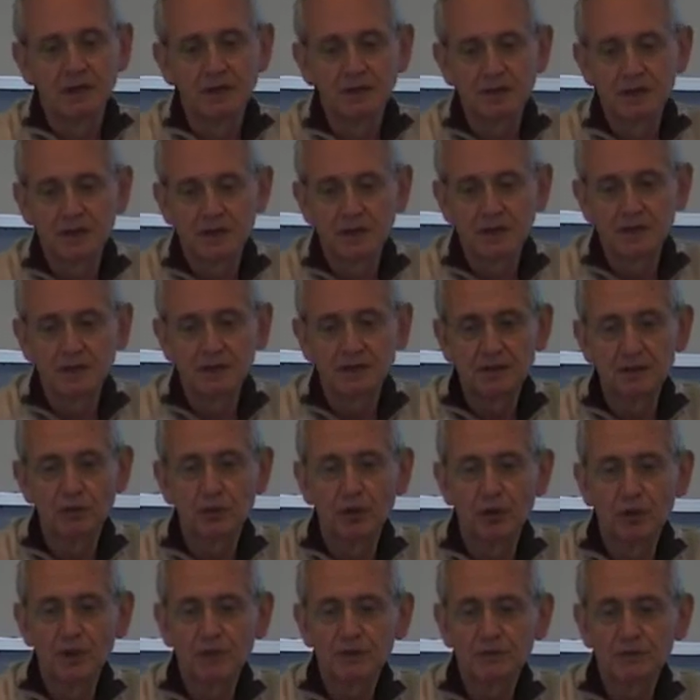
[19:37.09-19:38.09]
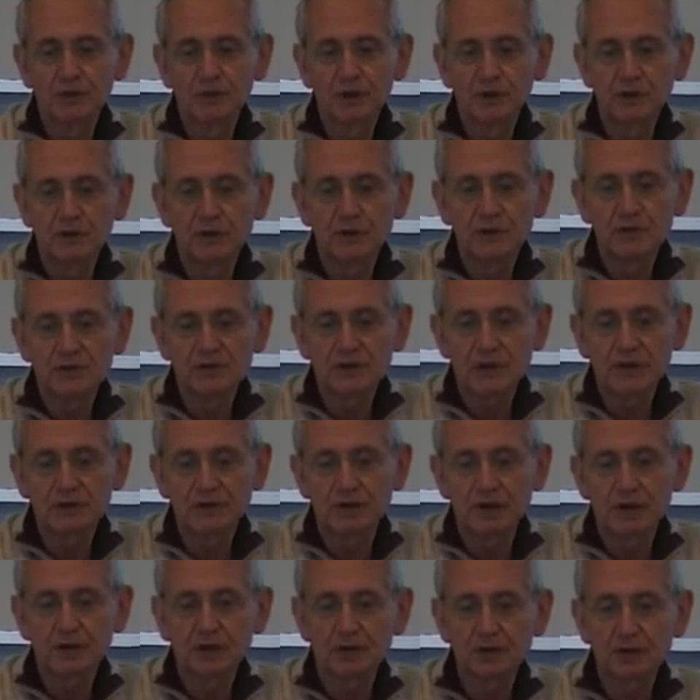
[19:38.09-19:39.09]
The worldview is that
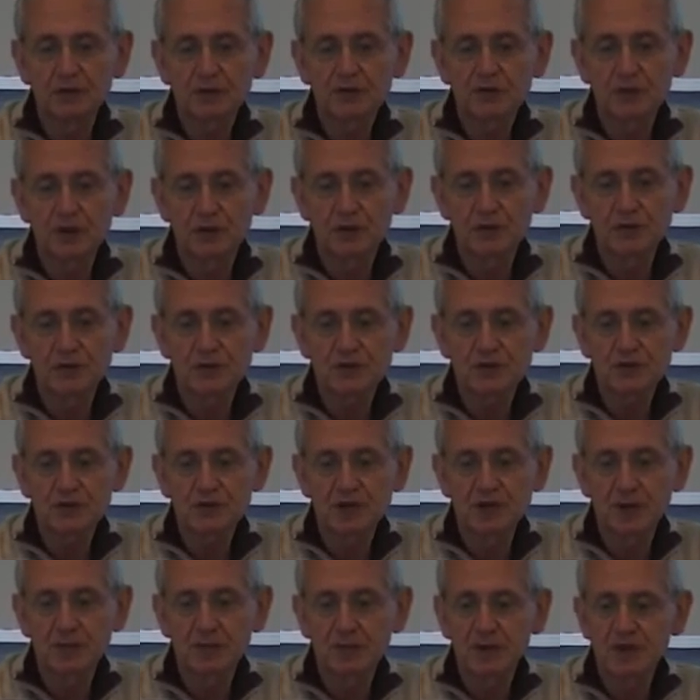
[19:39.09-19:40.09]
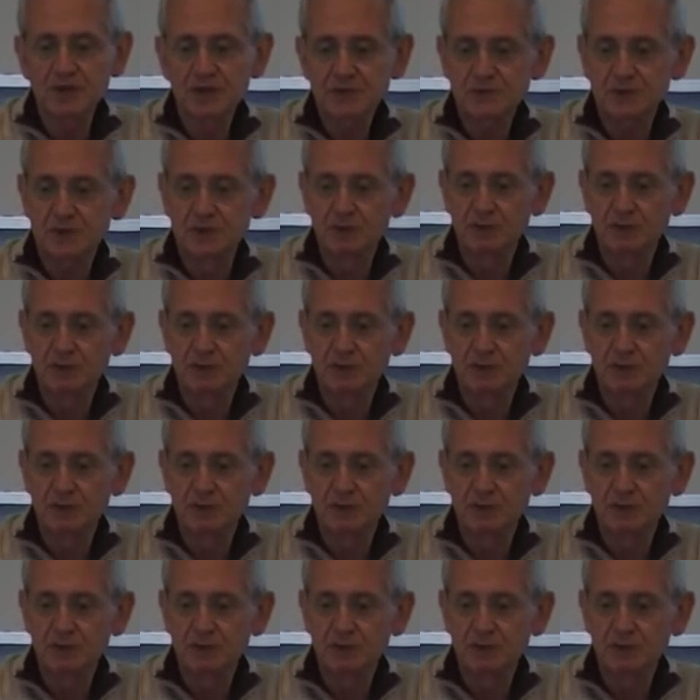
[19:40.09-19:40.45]
acute services can best be